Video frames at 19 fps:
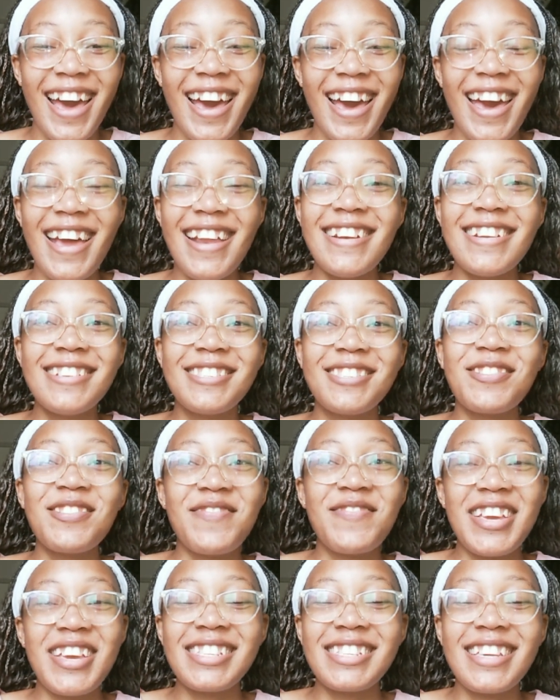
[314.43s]
And it's so
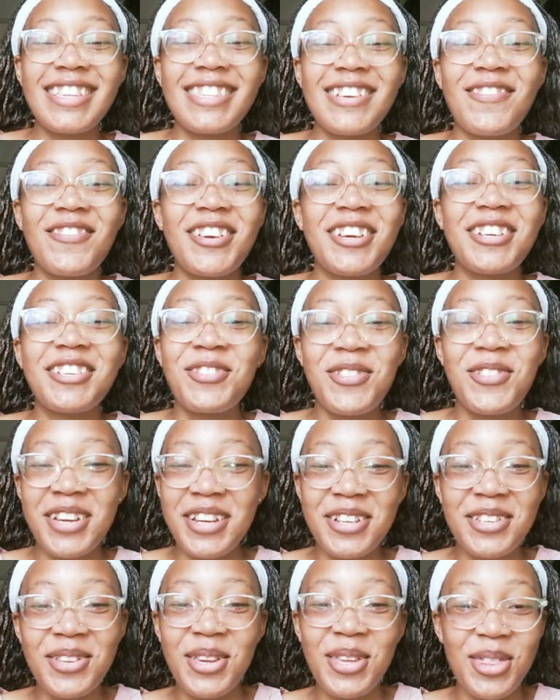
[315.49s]
amazing that we're
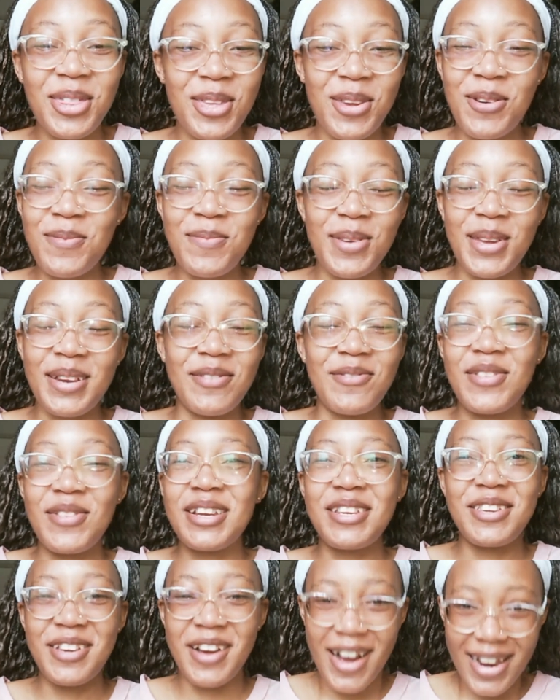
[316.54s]
talking to Ethiopian
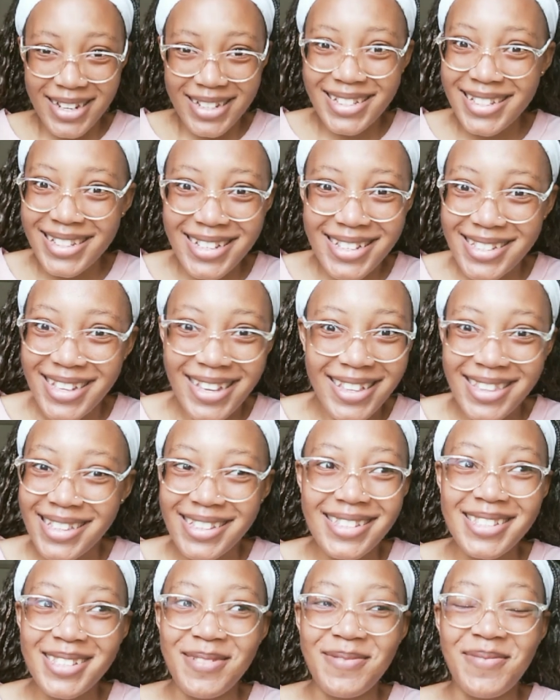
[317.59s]
radiologists. Like,
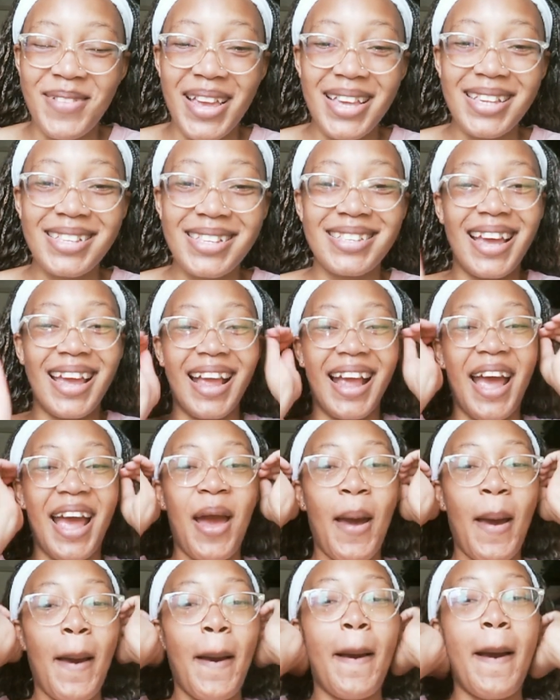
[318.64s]
this is amazing.
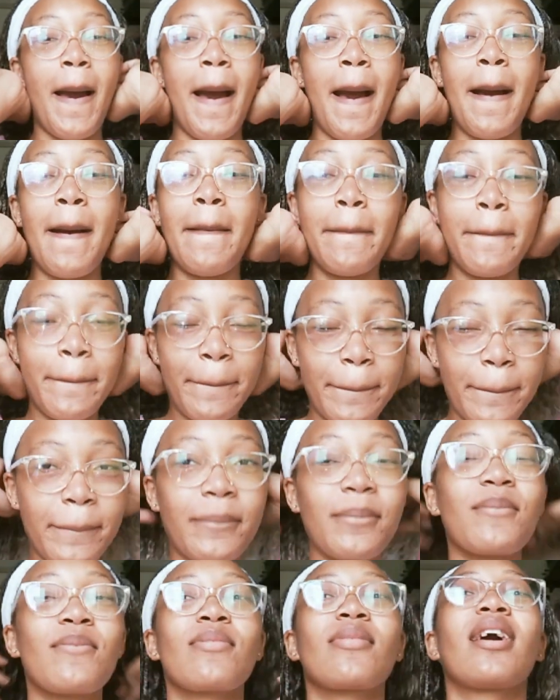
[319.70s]

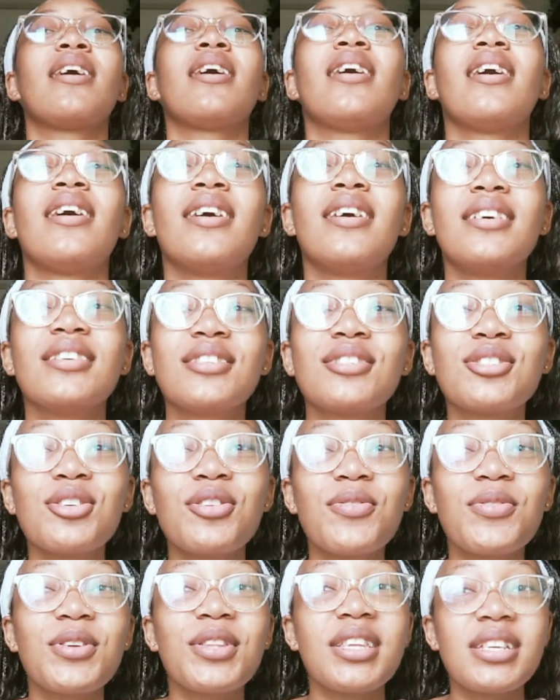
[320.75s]

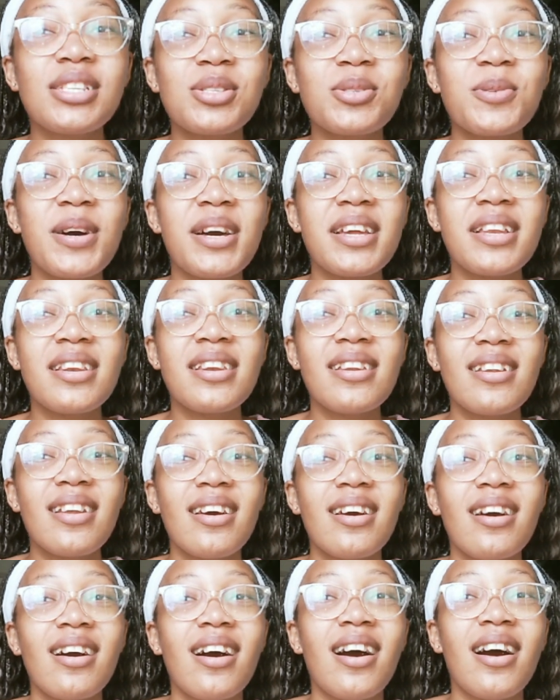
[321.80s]
So for this one,
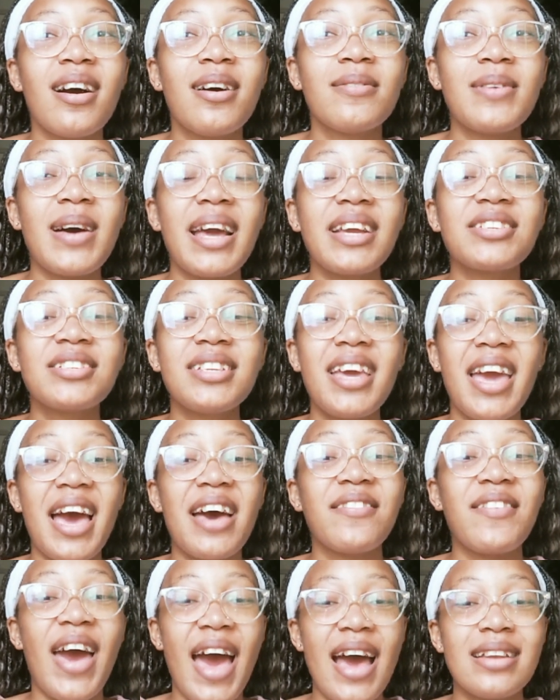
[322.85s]
I actually
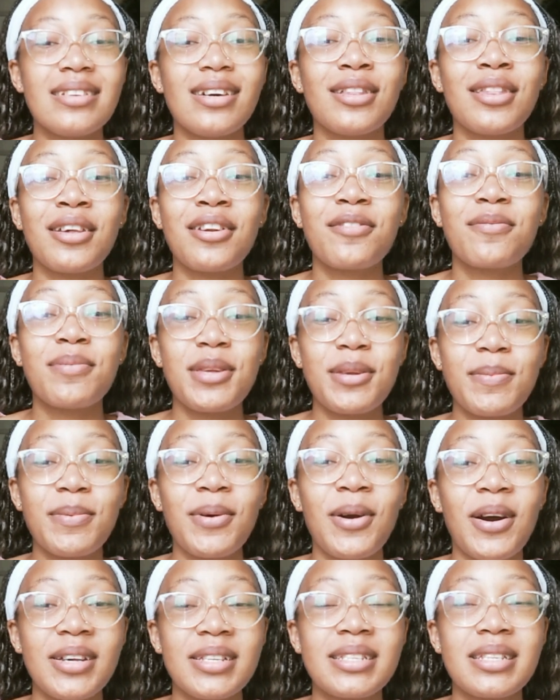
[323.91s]
have had a lot of
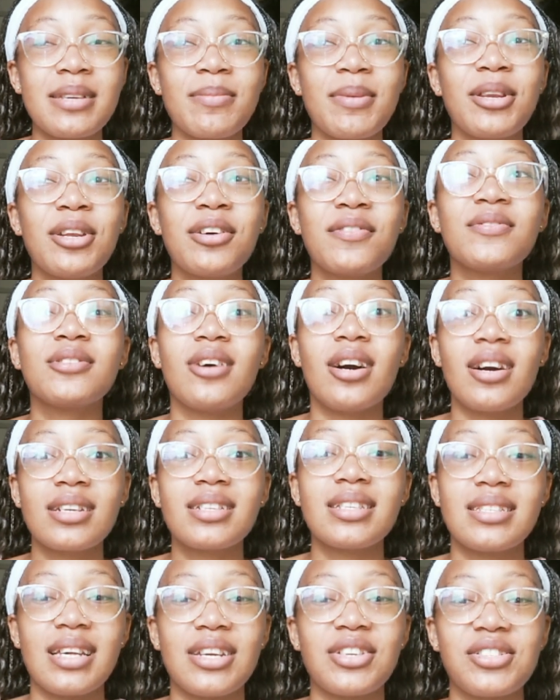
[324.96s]
people asking me, a lot of
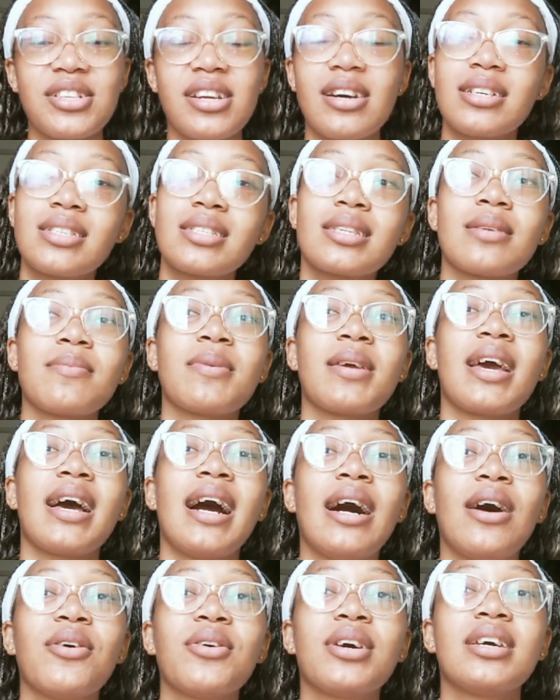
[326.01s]
doctors actually asking me
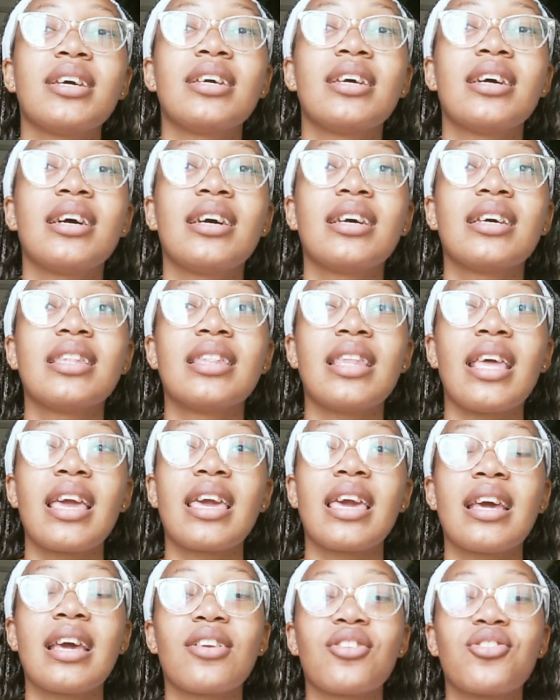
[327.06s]
how they
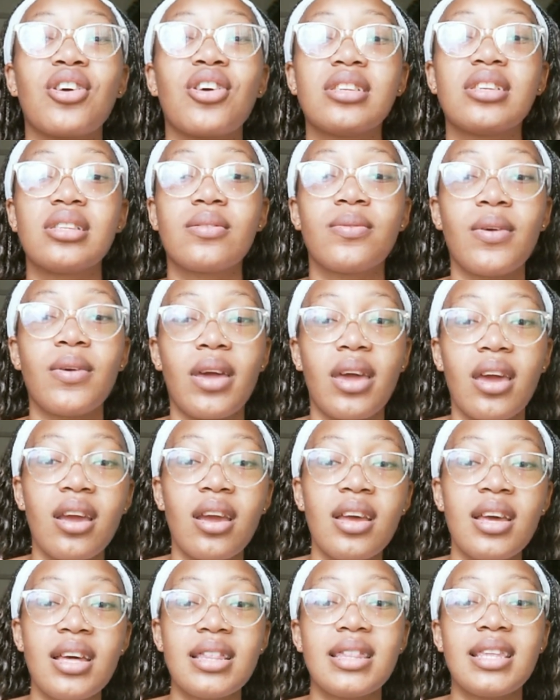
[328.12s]
can transfer
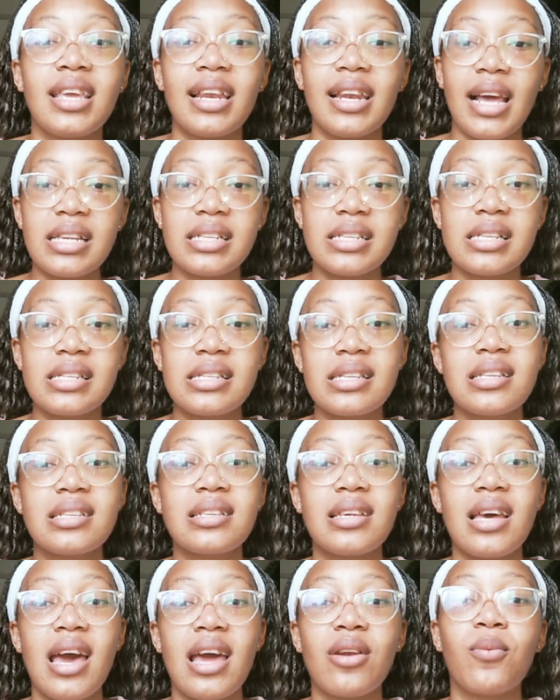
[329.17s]
their
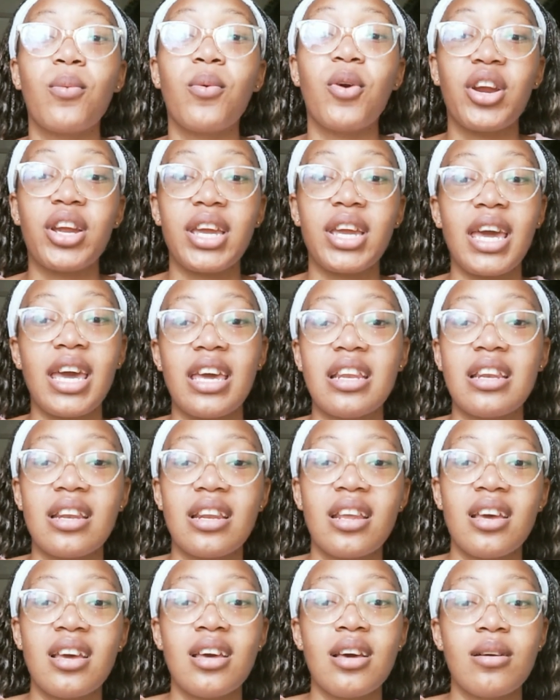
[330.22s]
licenses and work
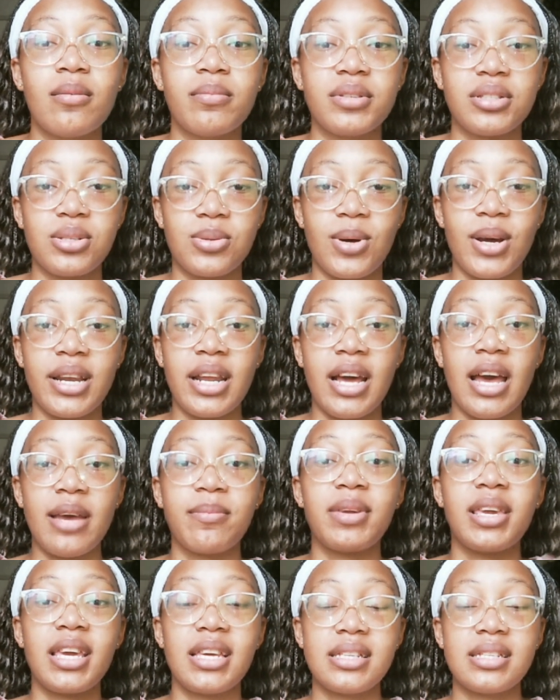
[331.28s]
in Botswana.
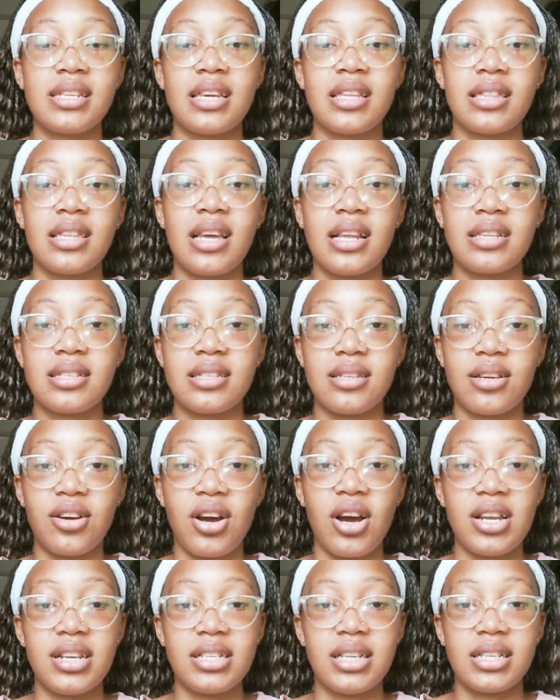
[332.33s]
I'm guessing that's the
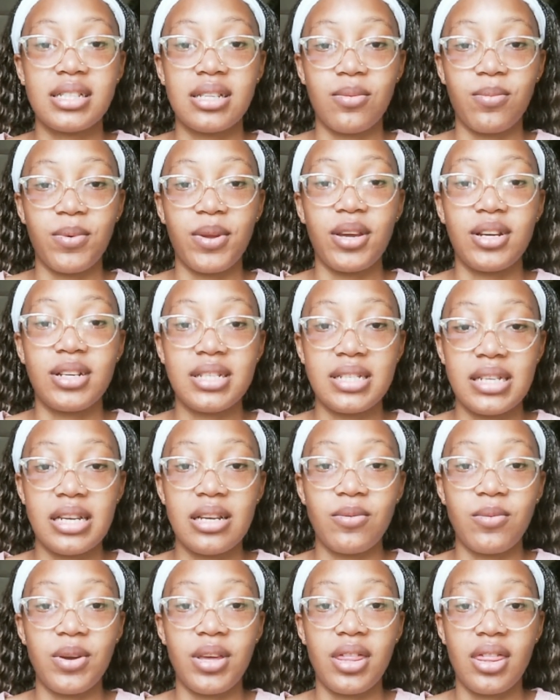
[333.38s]
context that we are
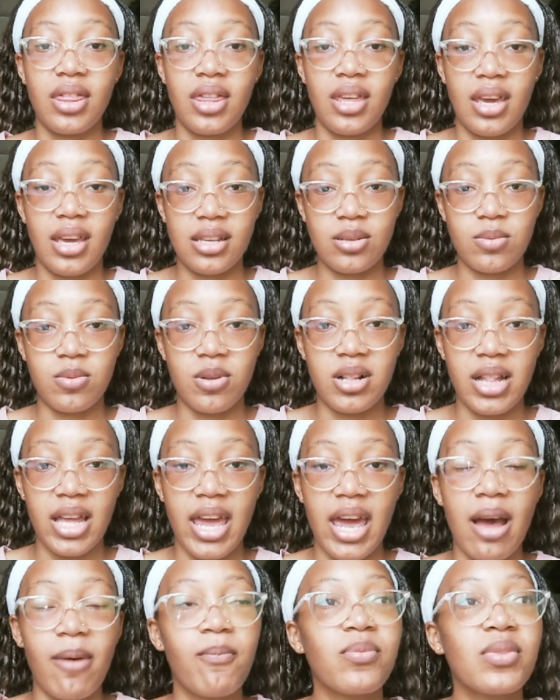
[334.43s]
dealing with as well
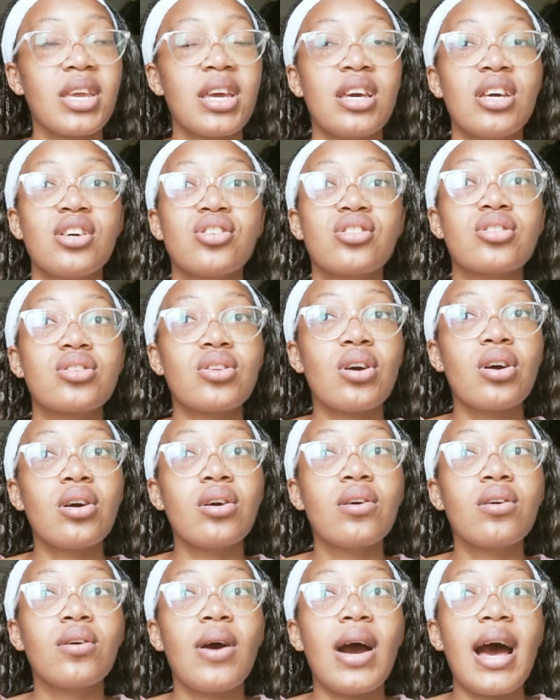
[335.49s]
here.
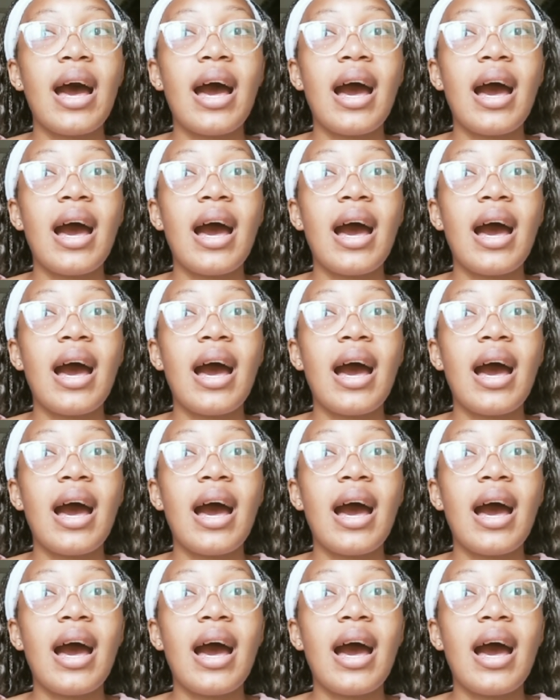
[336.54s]
So